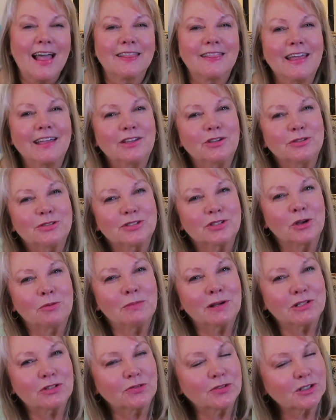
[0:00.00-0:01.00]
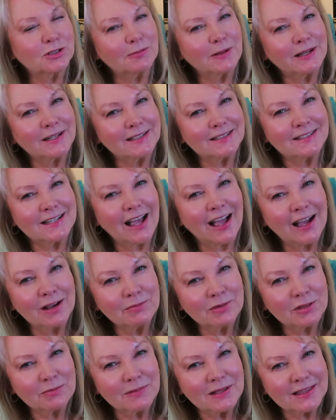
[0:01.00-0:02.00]
Thank you so much for spending
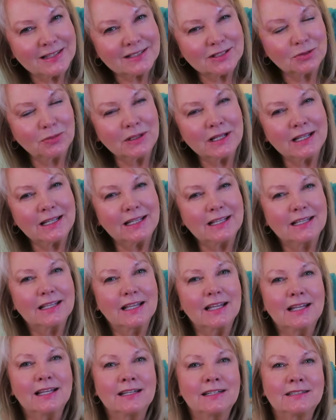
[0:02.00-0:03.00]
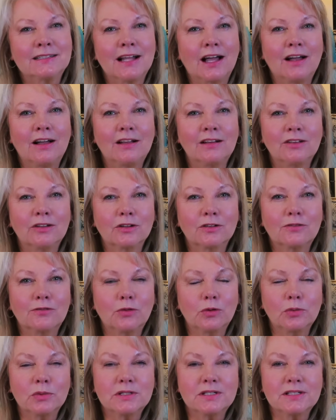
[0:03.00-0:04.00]
time with me this week, and I'll look
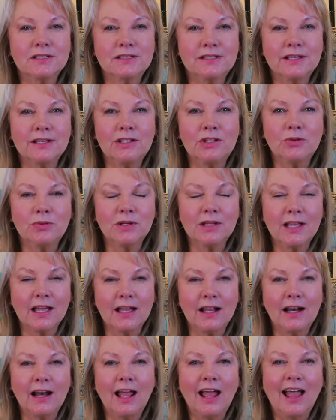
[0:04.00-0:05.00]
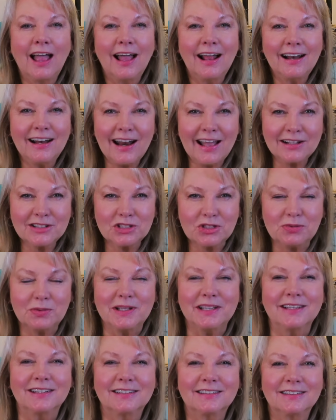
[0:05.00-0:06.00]
forward to seeing you again next
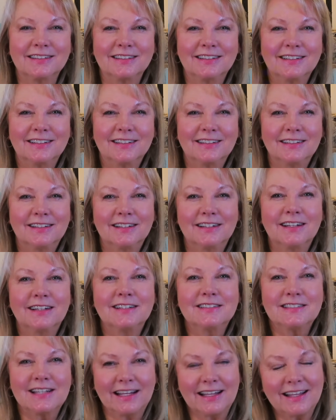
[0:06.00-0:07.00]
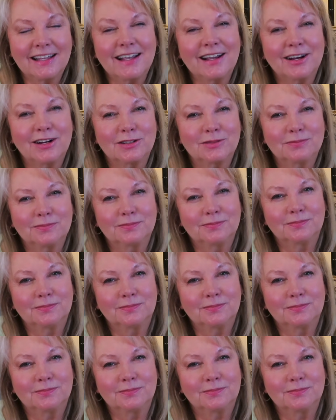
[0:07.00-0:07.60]
week. Take care.